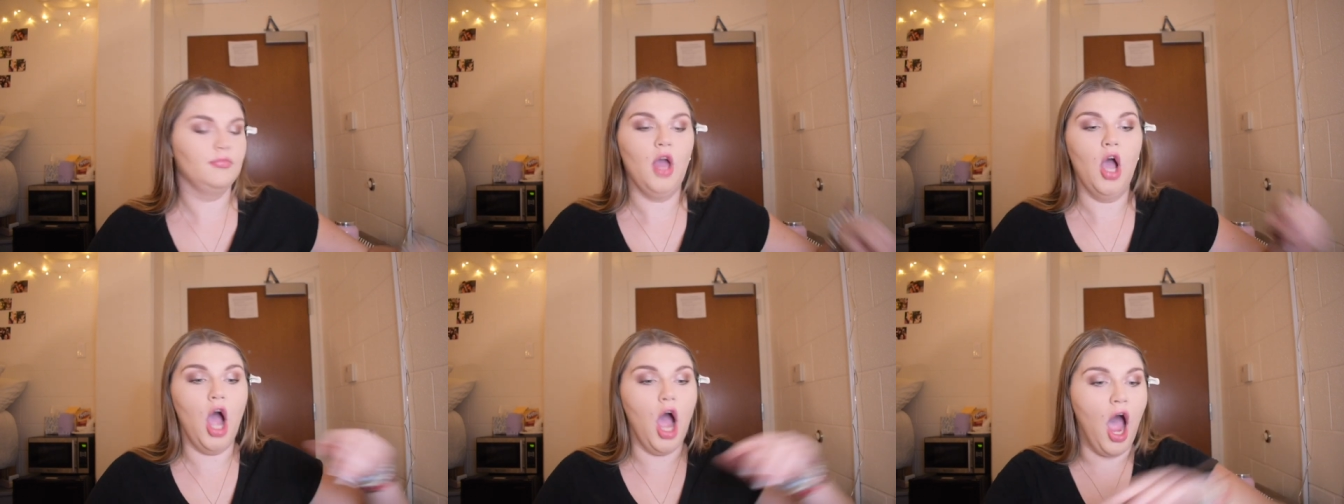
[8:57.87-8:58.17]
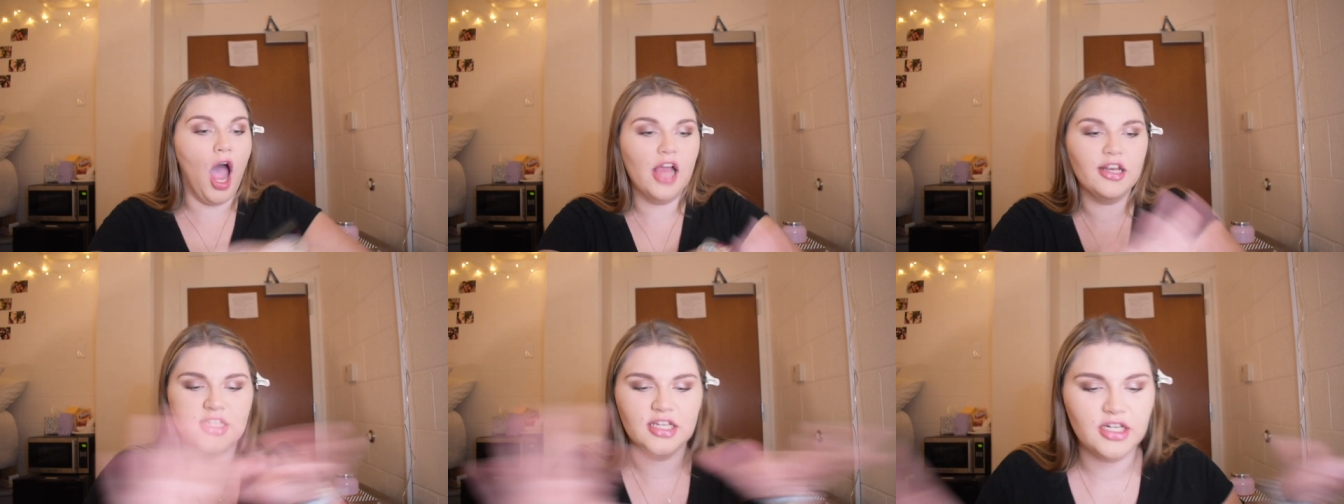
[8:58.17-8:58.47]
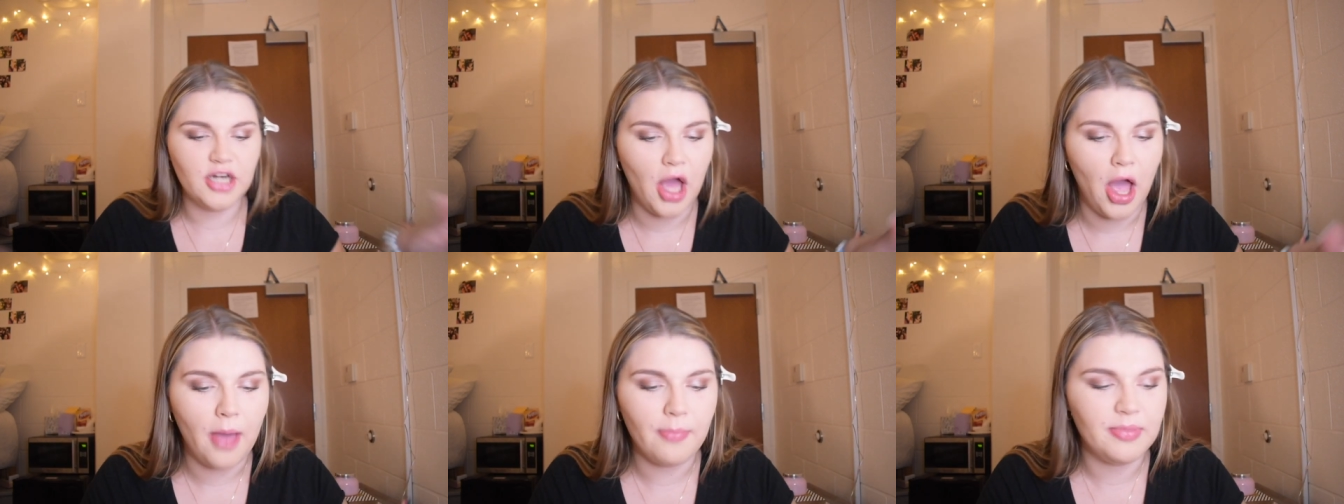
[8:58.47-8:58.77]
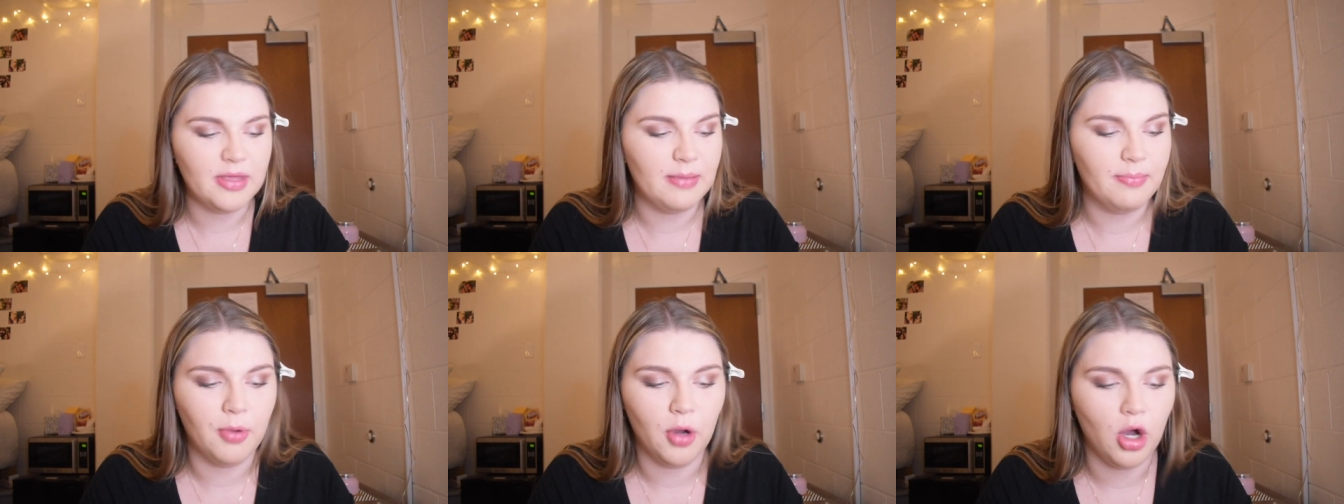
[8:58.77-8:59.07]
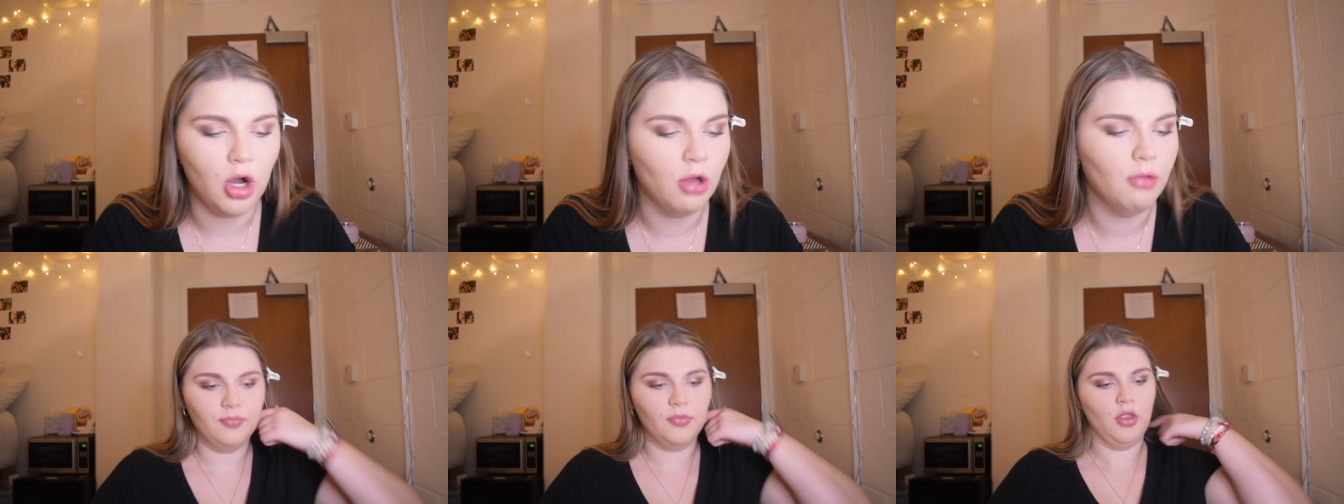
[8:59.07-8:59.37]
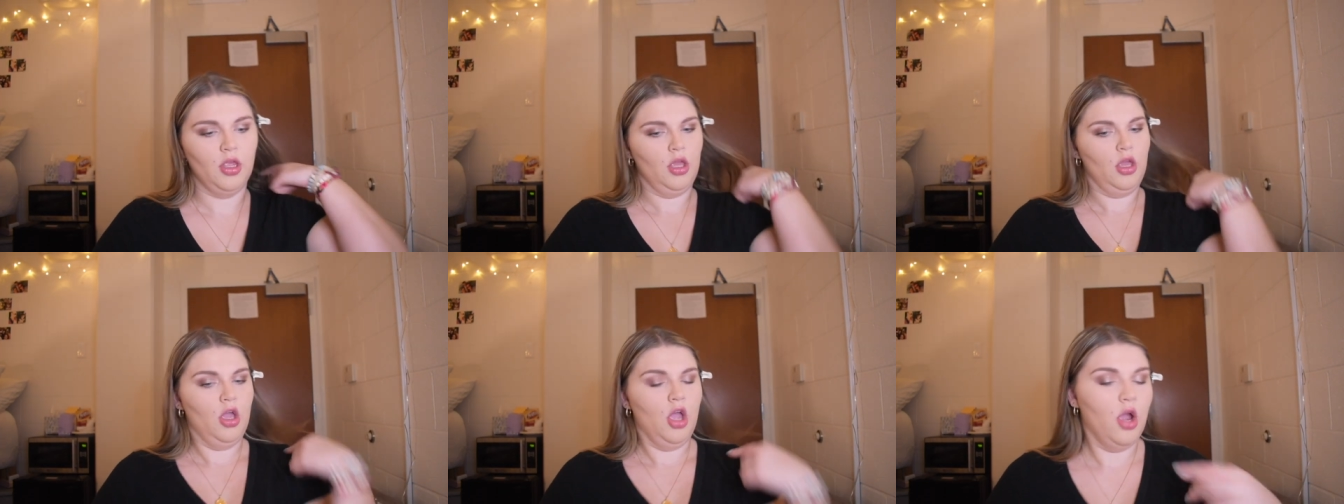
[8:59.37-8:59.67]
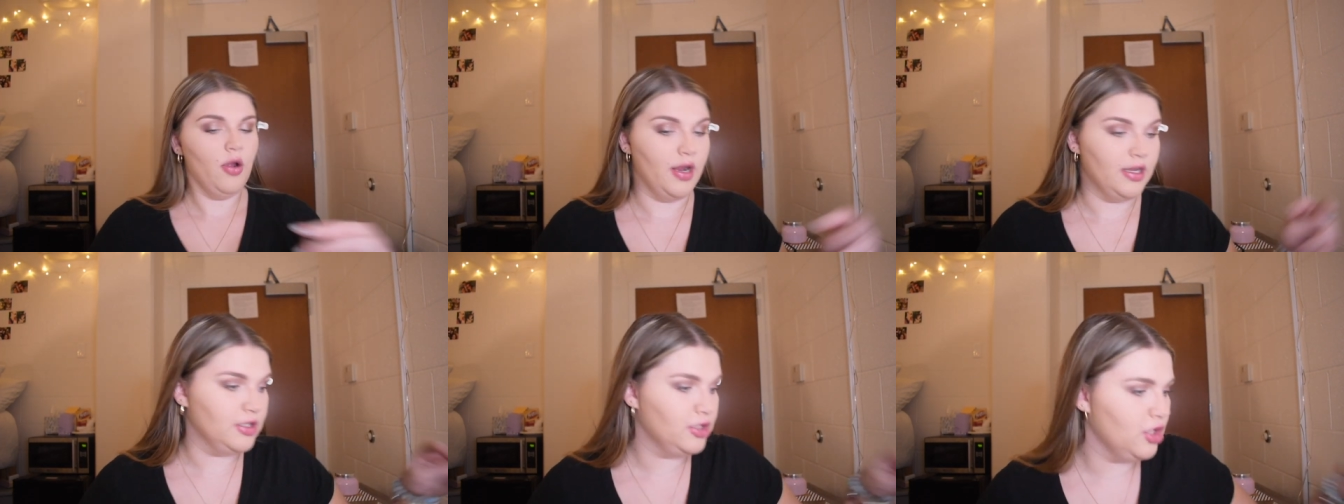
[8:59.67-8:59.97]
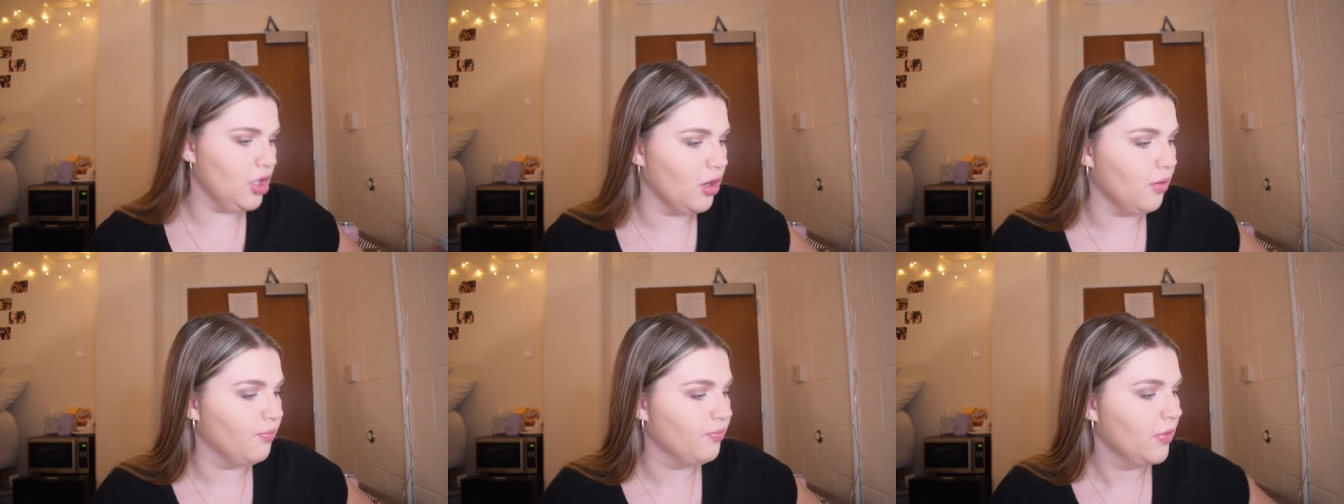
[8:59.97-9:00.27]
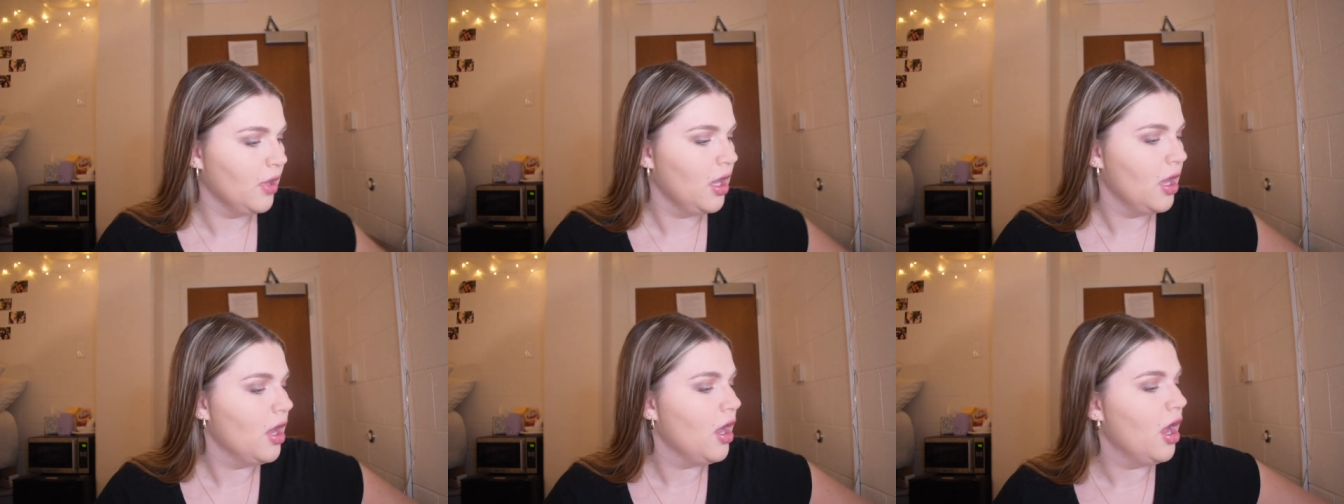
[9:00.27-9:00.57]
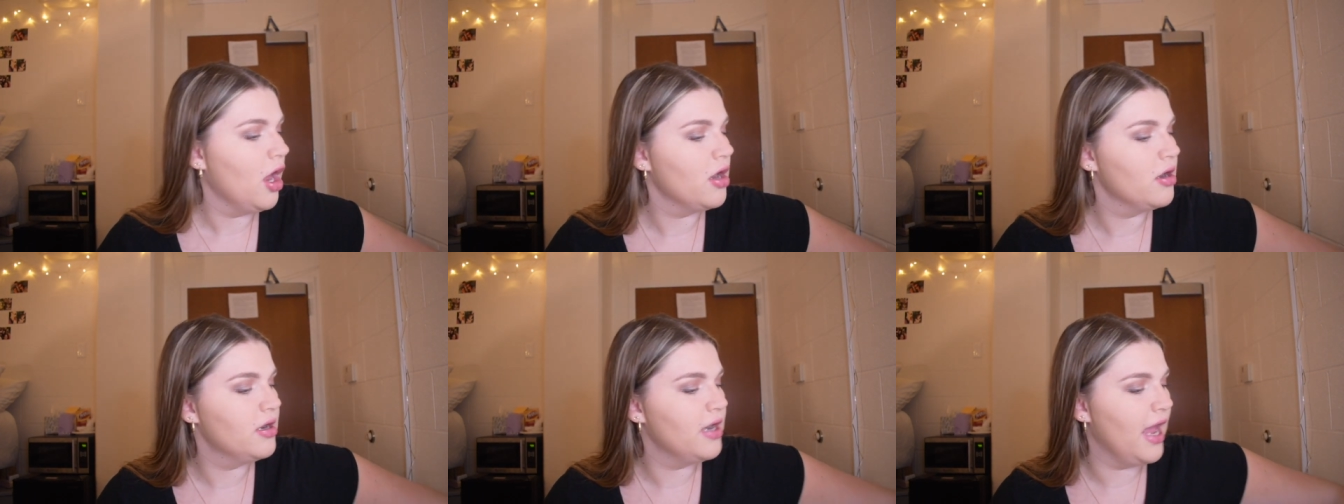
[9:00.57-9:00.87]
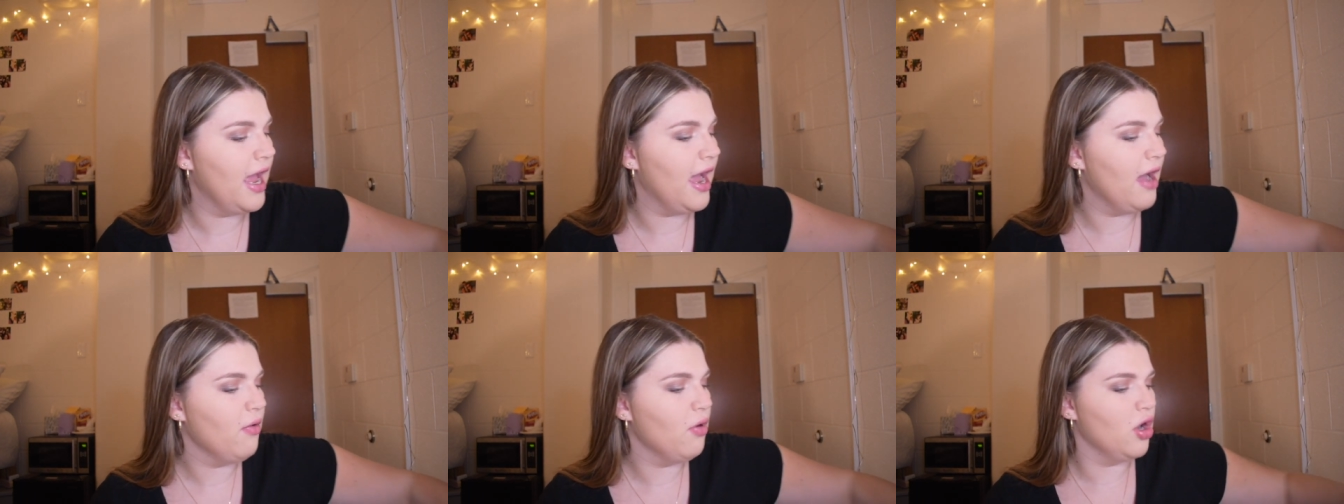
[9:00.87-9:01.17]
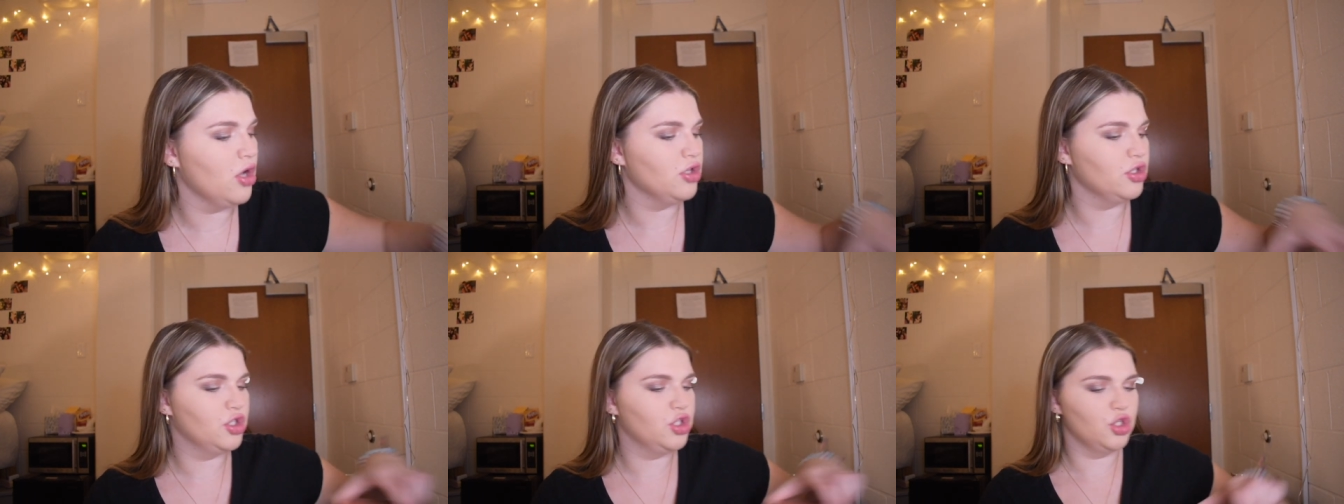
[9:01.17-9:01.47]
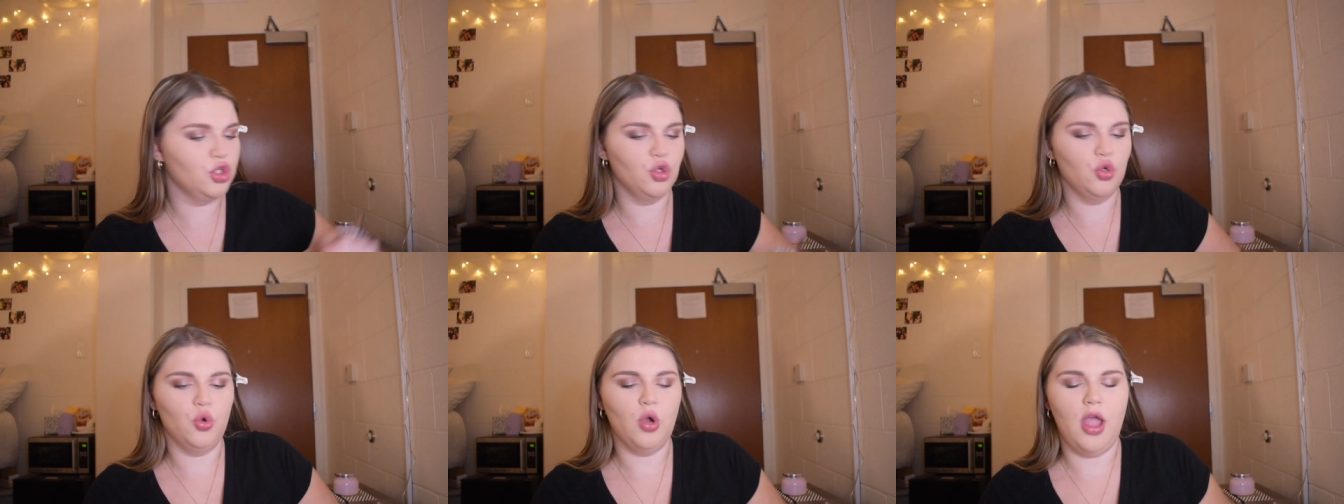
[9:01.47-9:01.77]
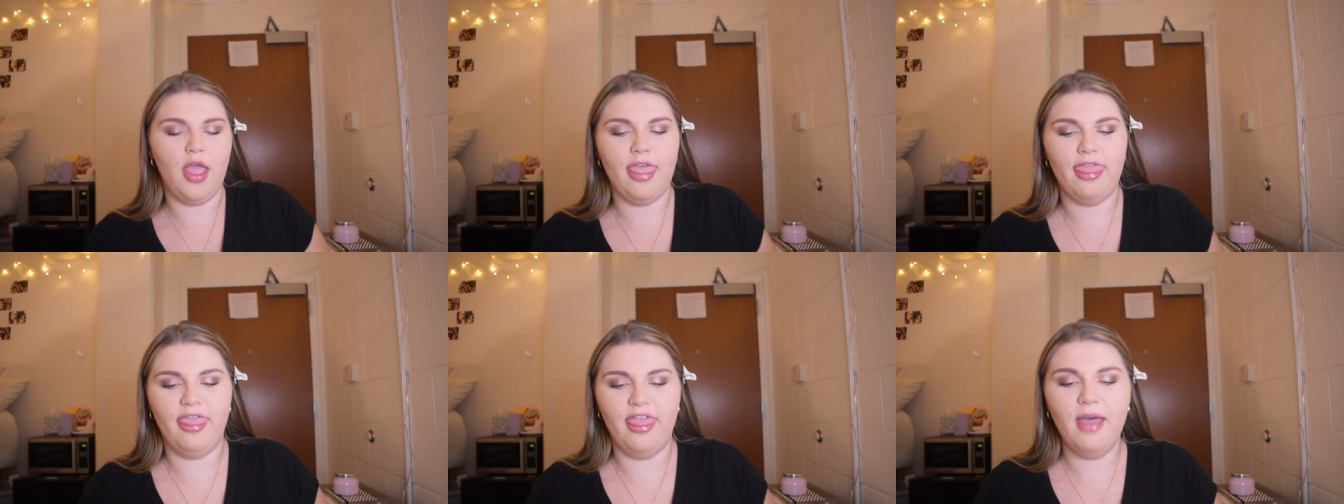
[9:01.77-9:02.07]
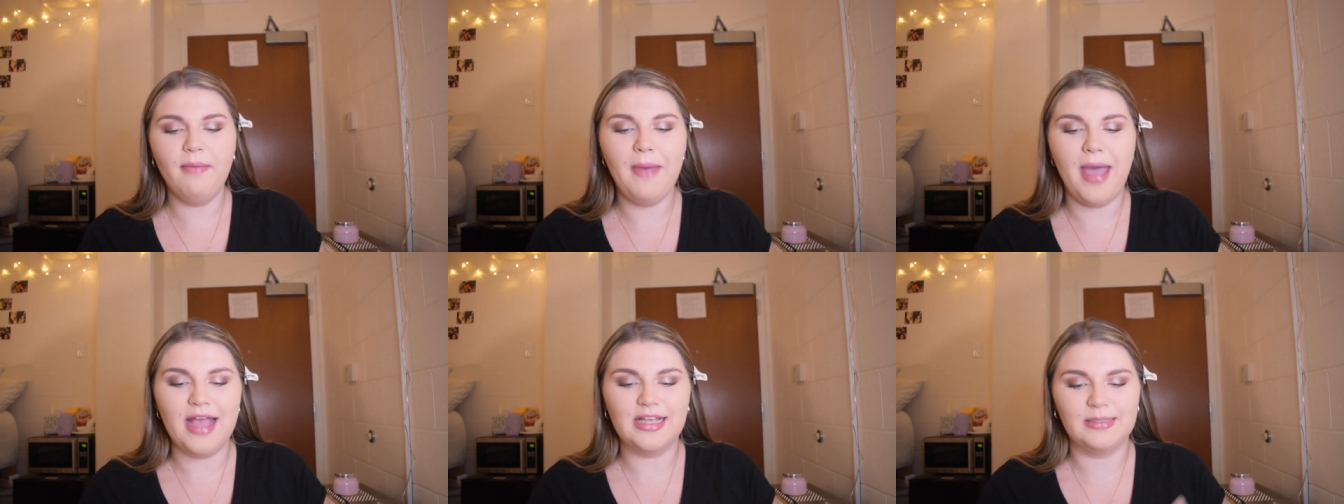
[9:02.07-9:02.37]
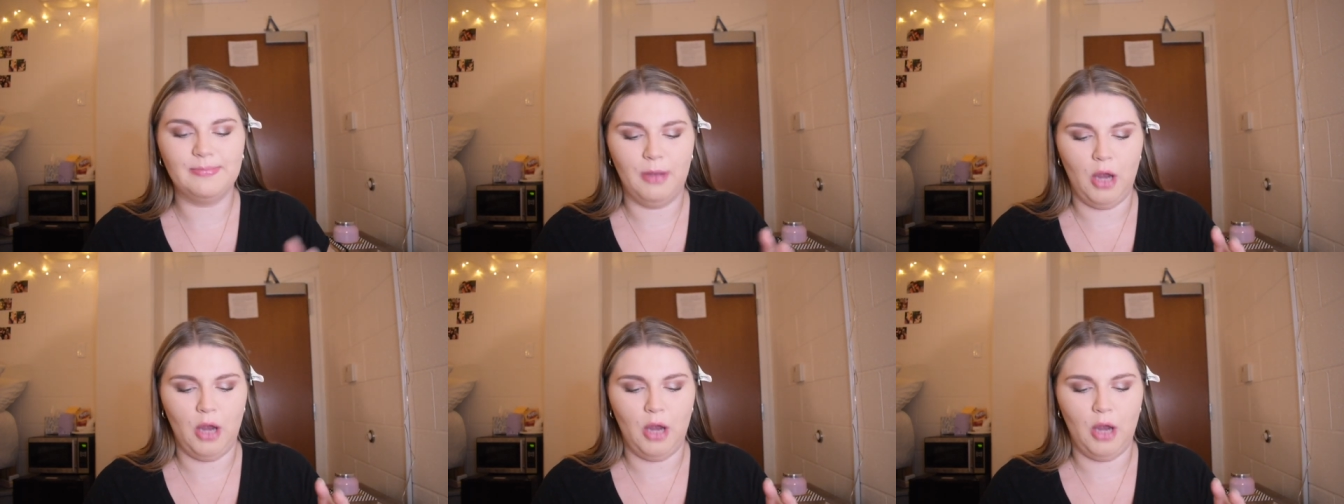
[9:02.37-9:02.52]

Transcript: Hot to not, people. All right, so now on to the best